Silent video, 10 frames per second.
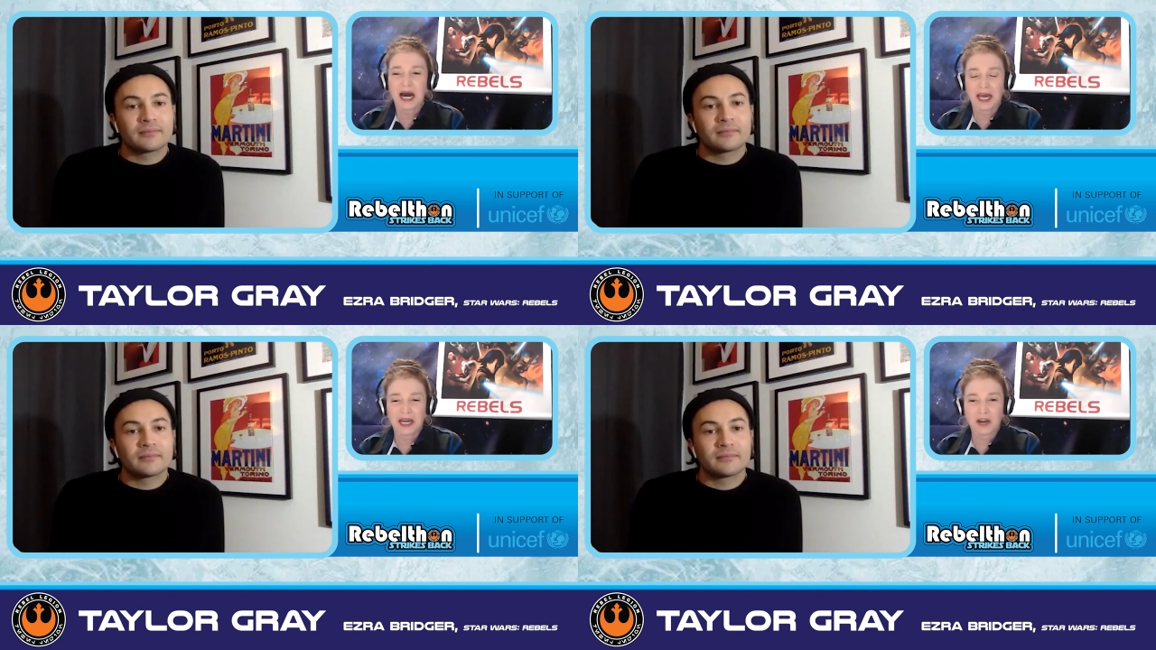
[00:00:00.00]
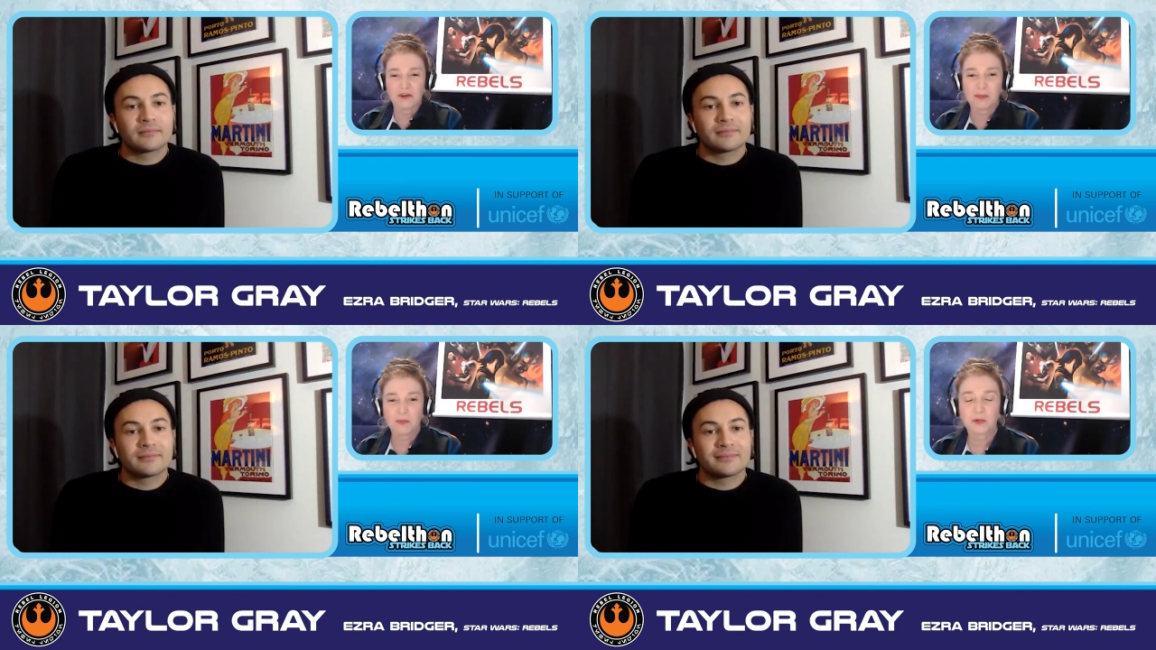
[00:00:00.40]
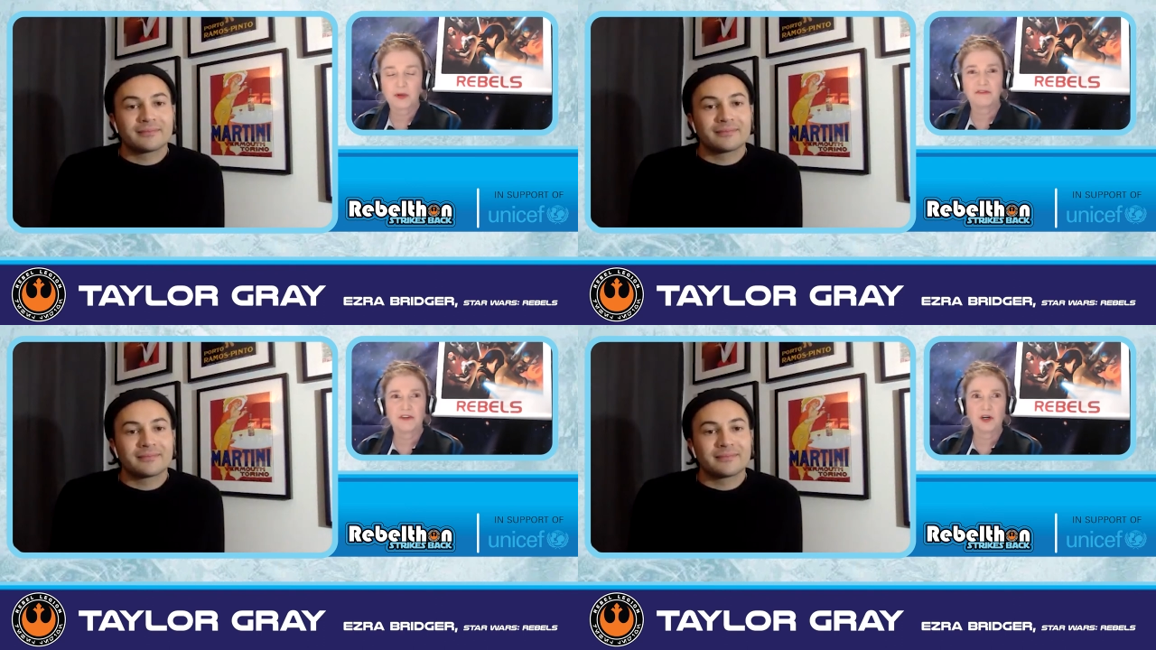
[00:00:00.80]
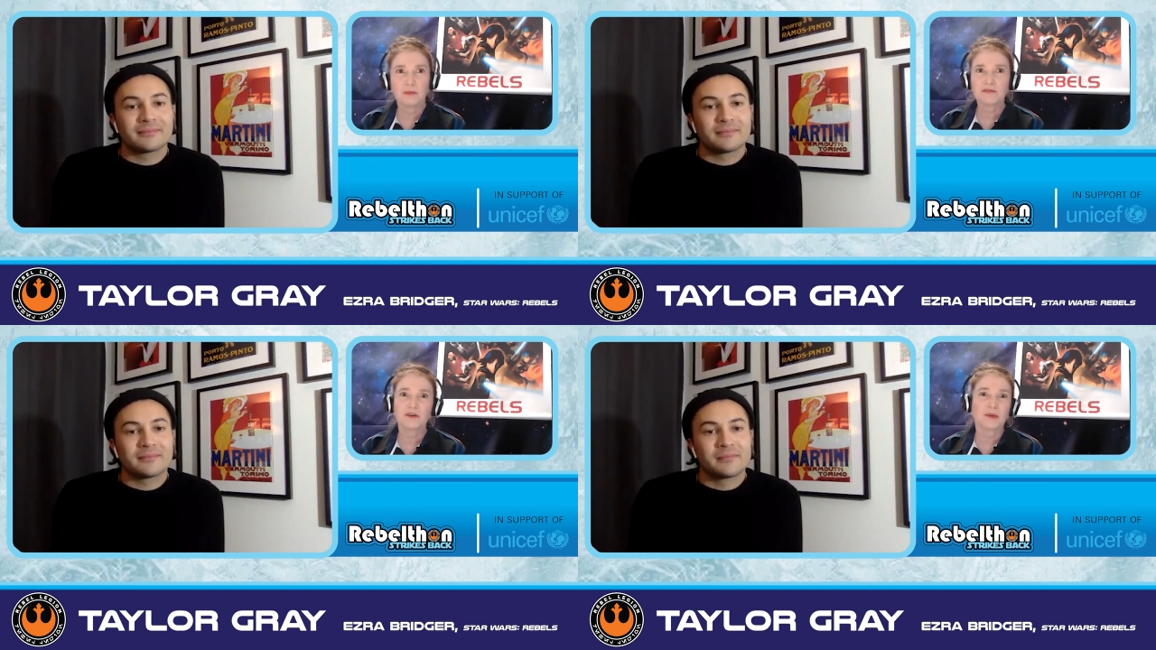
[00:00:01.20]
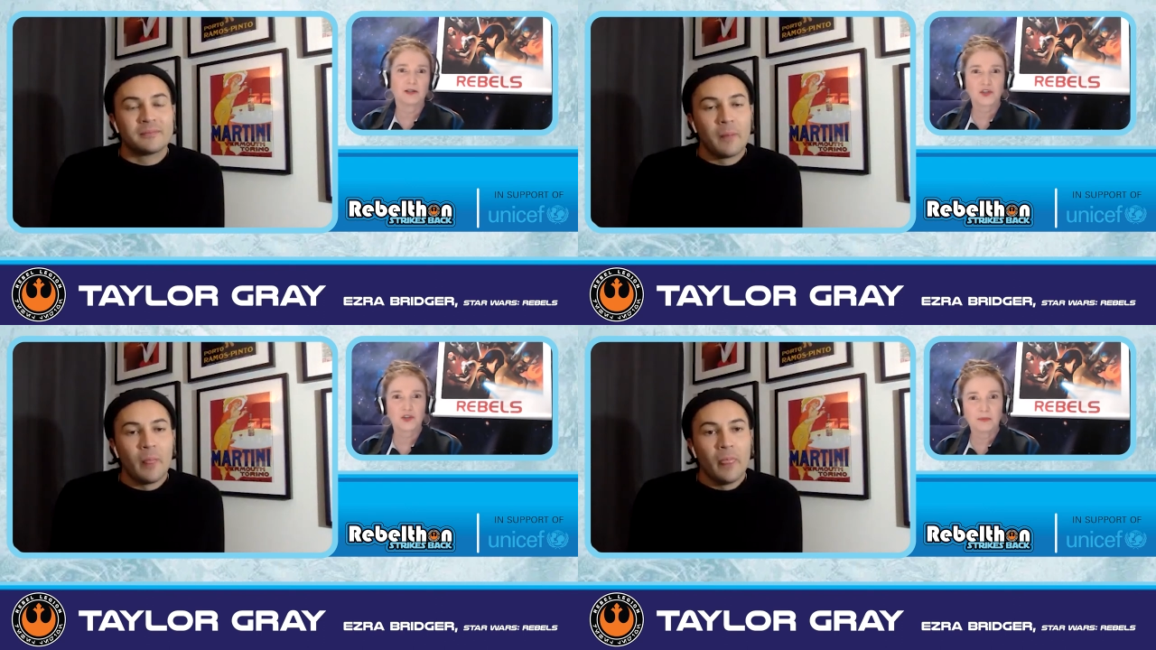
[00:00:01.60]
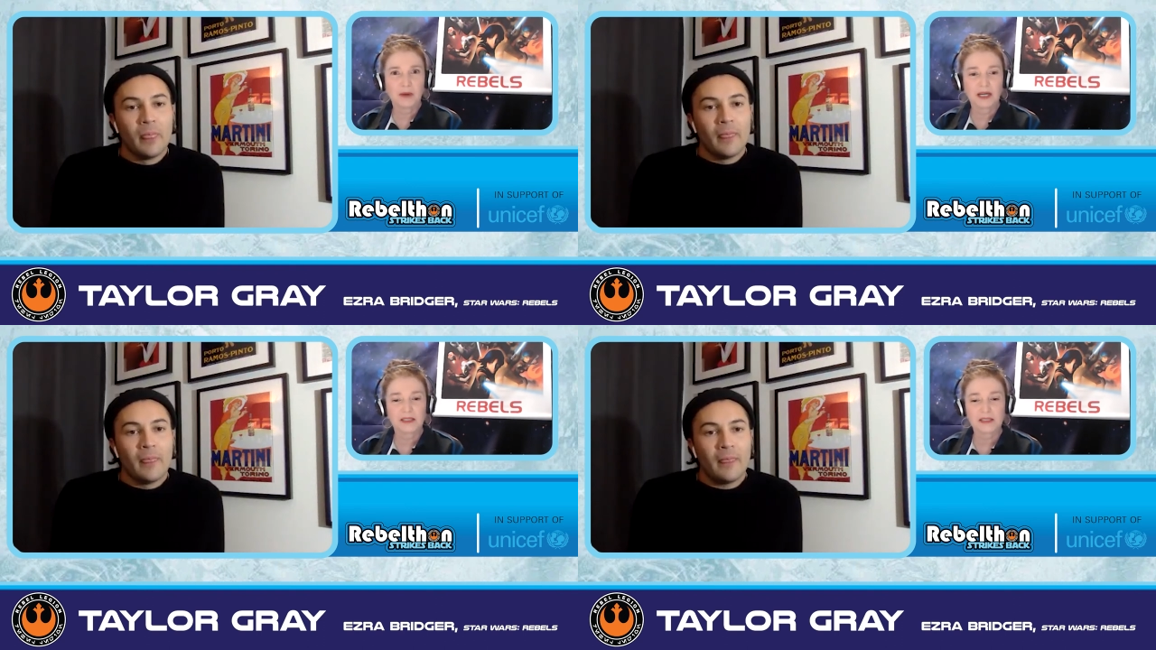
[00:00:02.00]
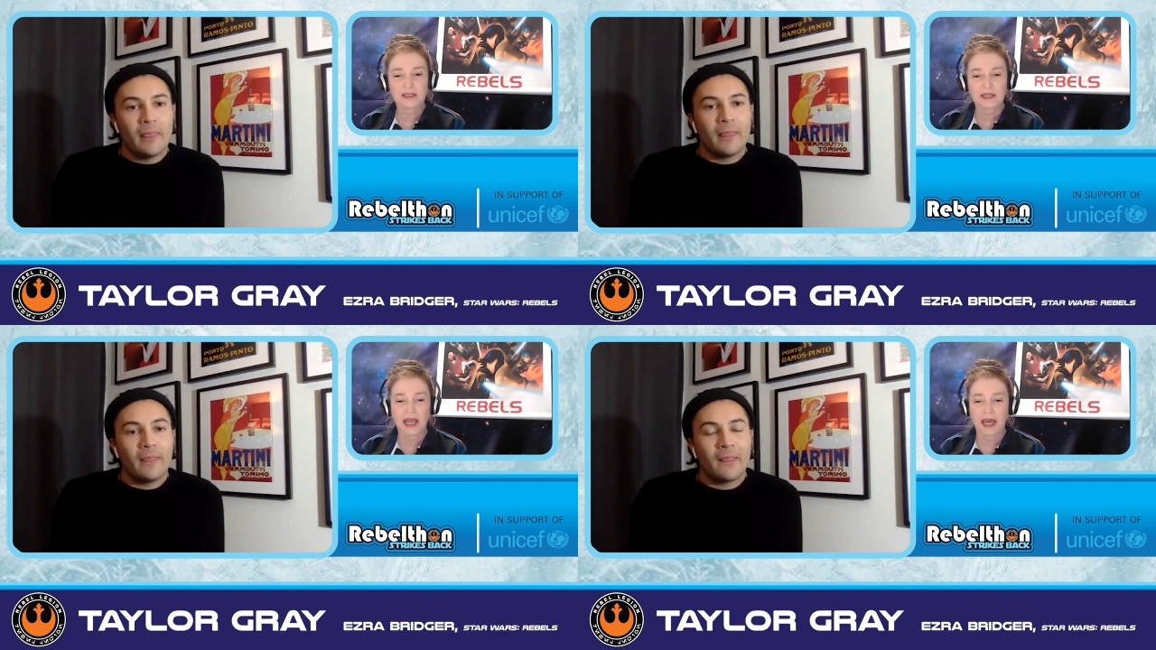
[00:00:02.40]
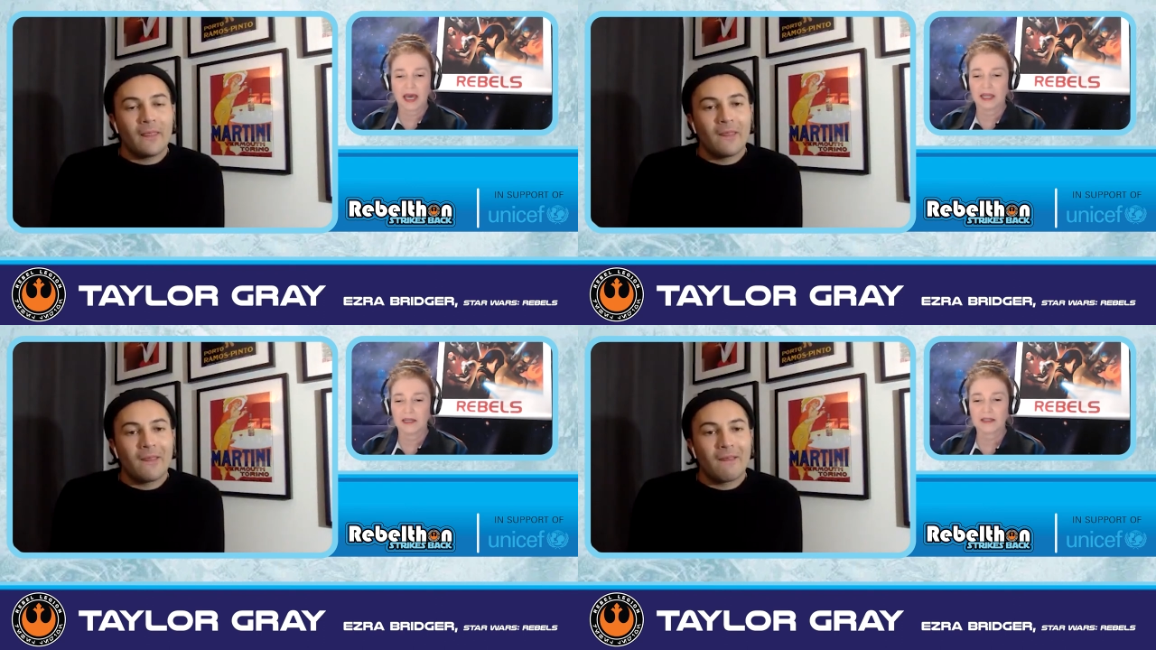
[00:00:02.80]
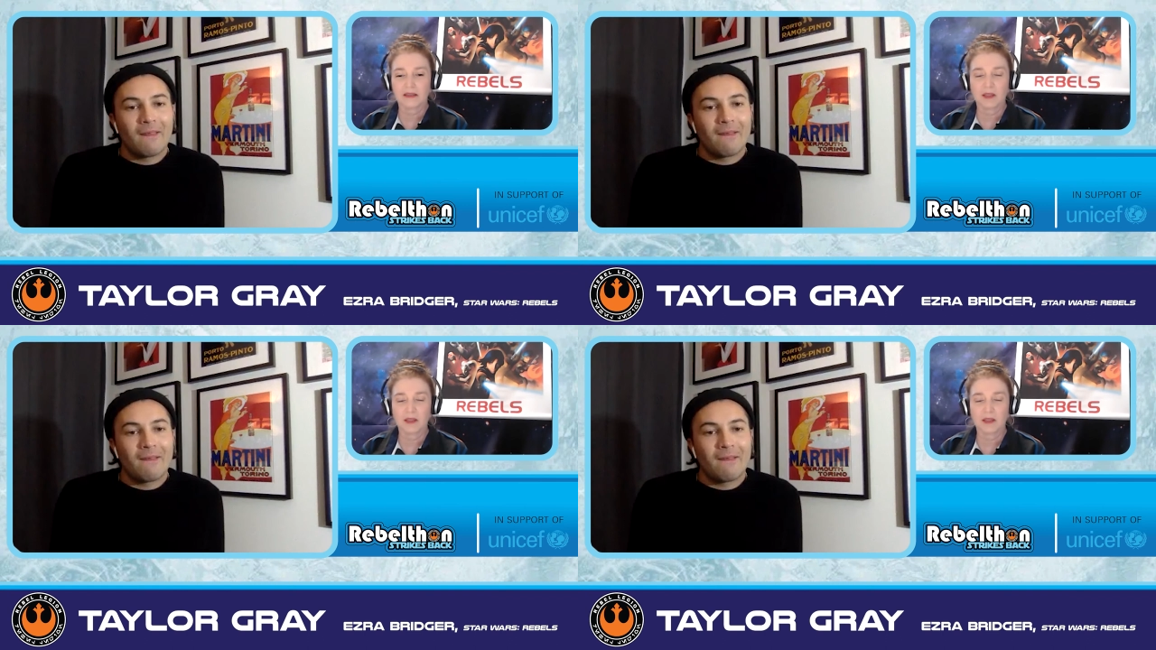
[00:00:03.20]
Speaker 1: and I remember we filmed for about 2 months and